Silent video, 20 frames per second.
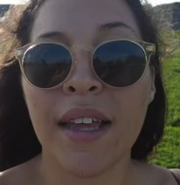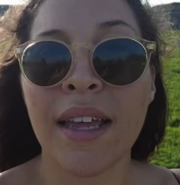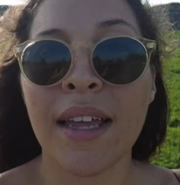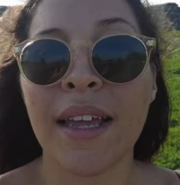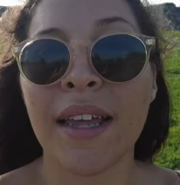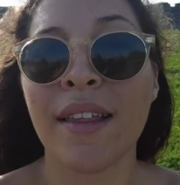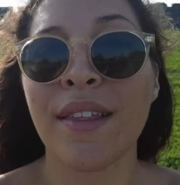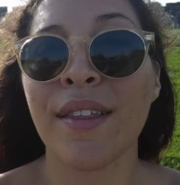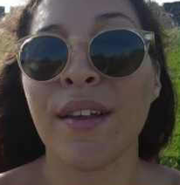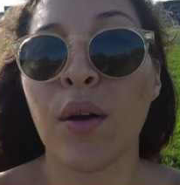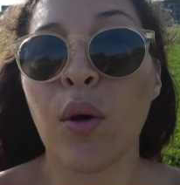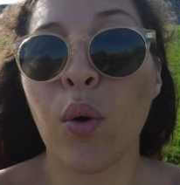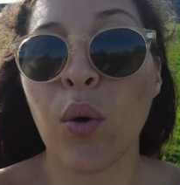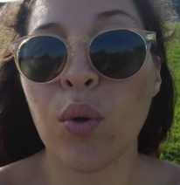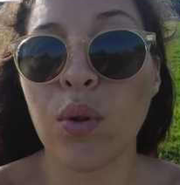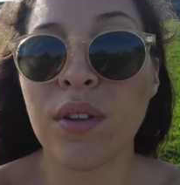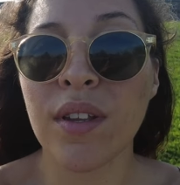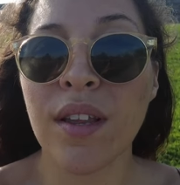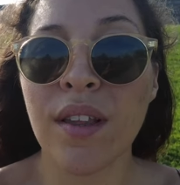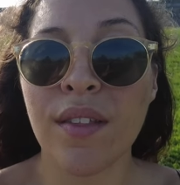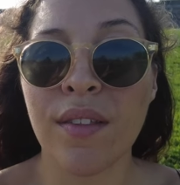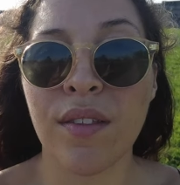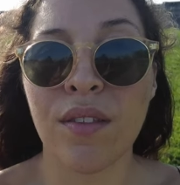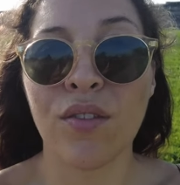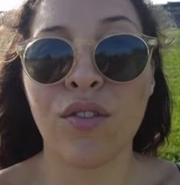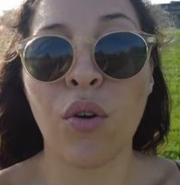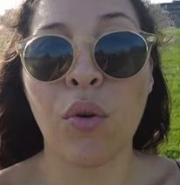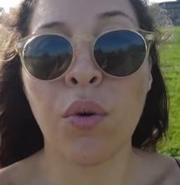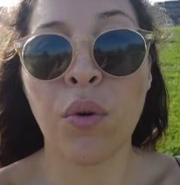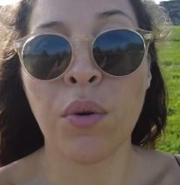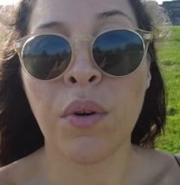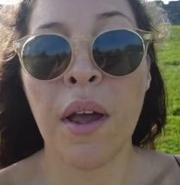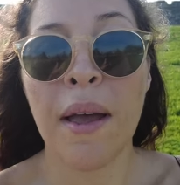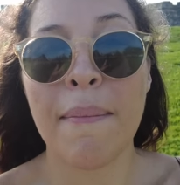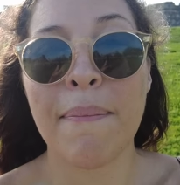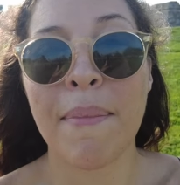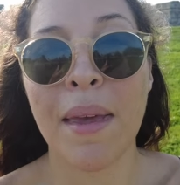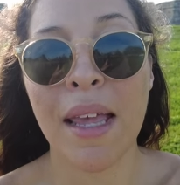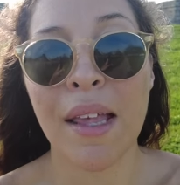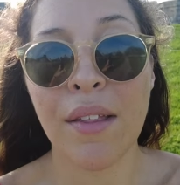It is the oldest stone
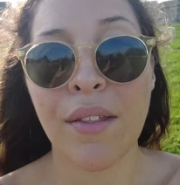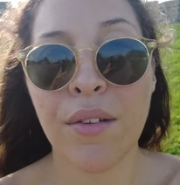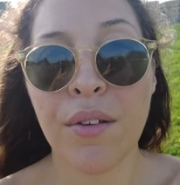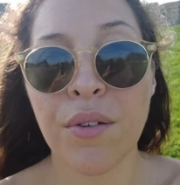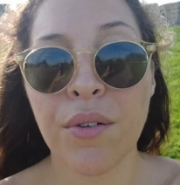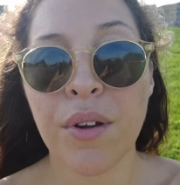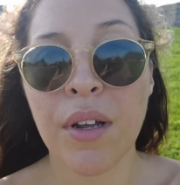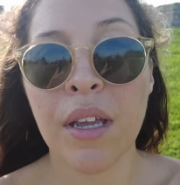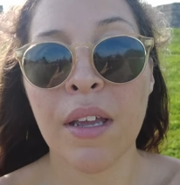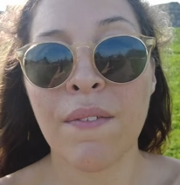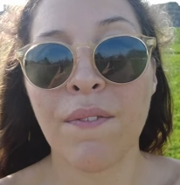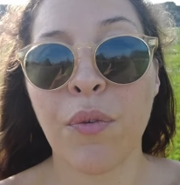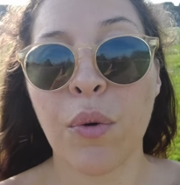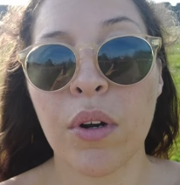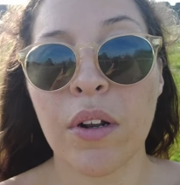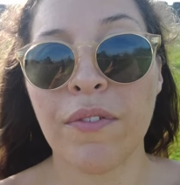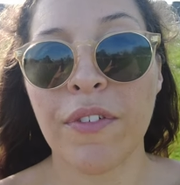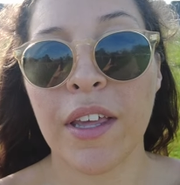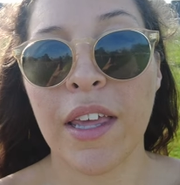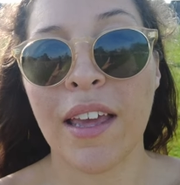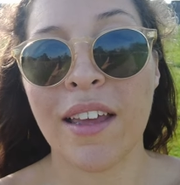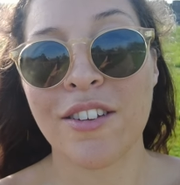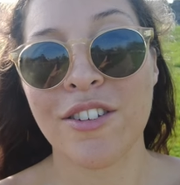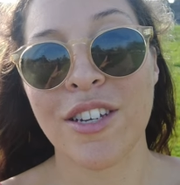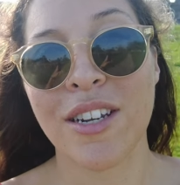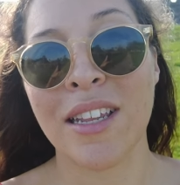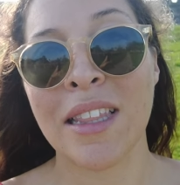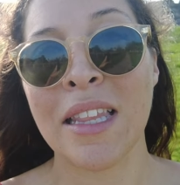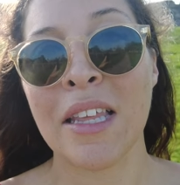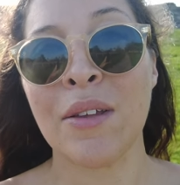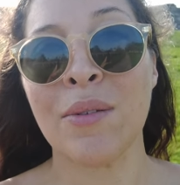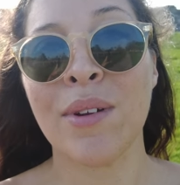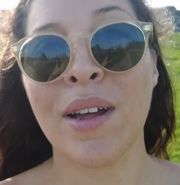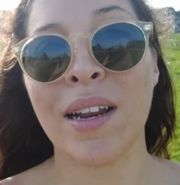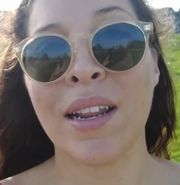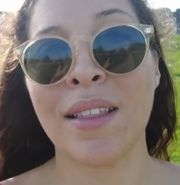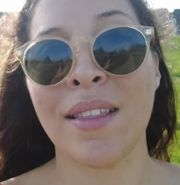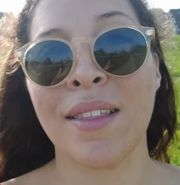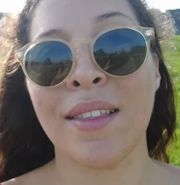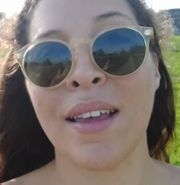masonry fortification in the
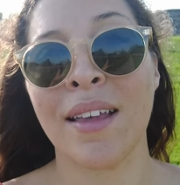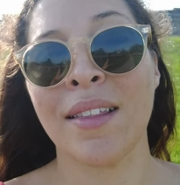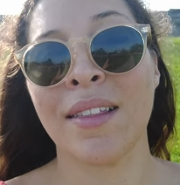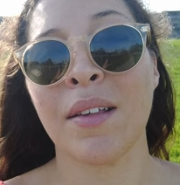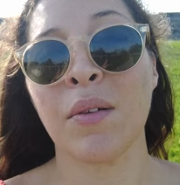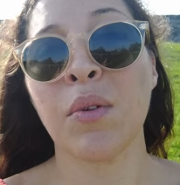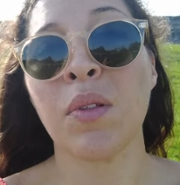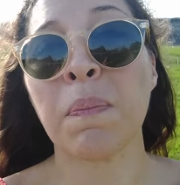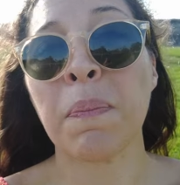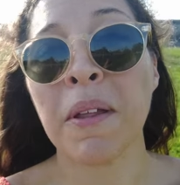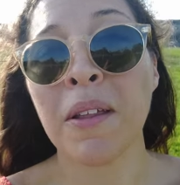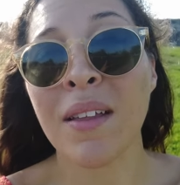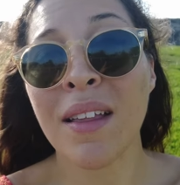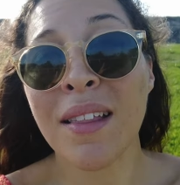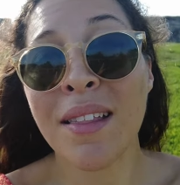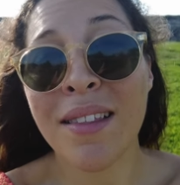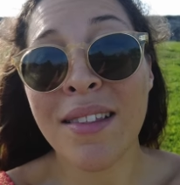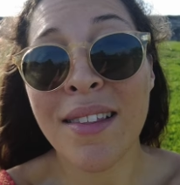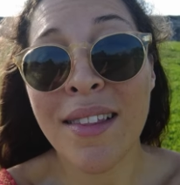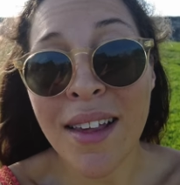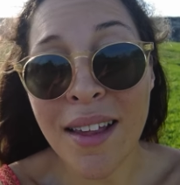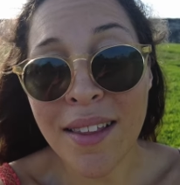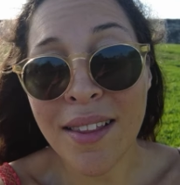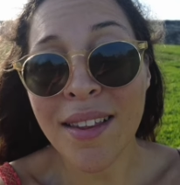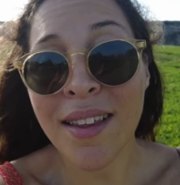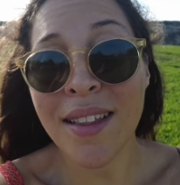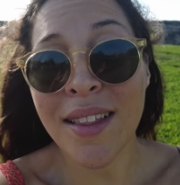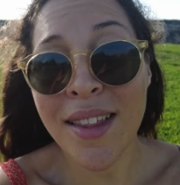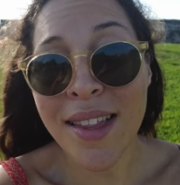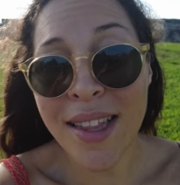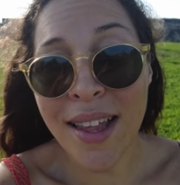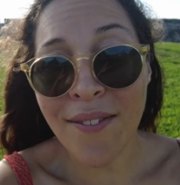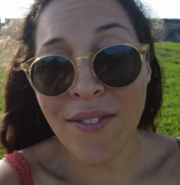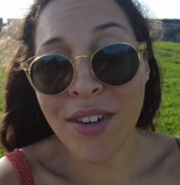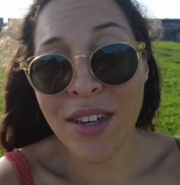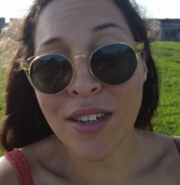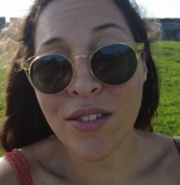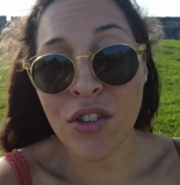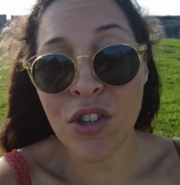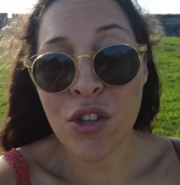United States. It was built in
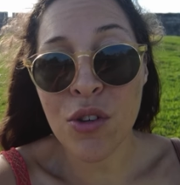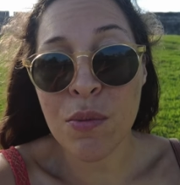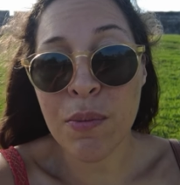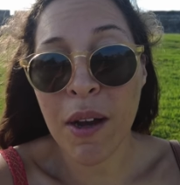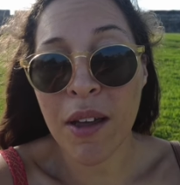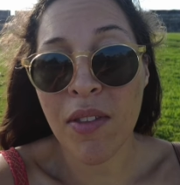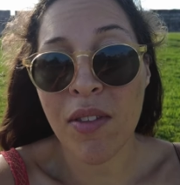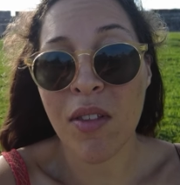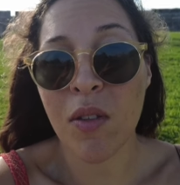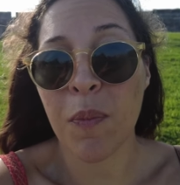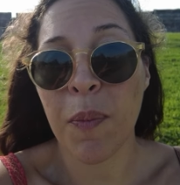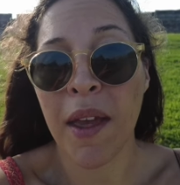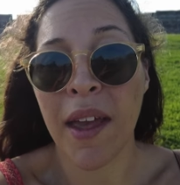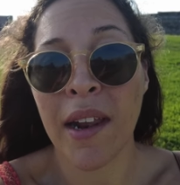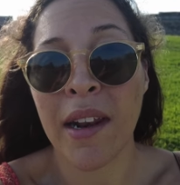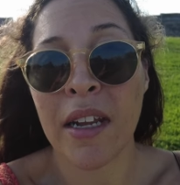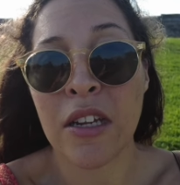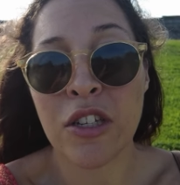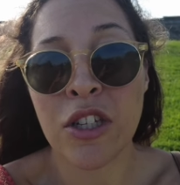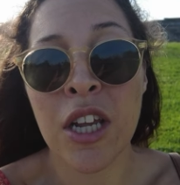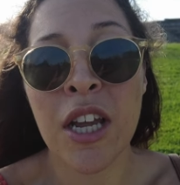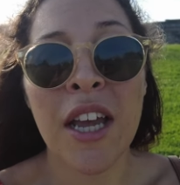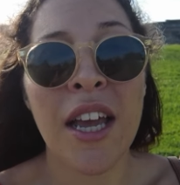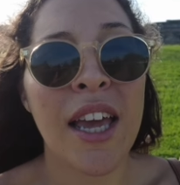1672 by the Spanish.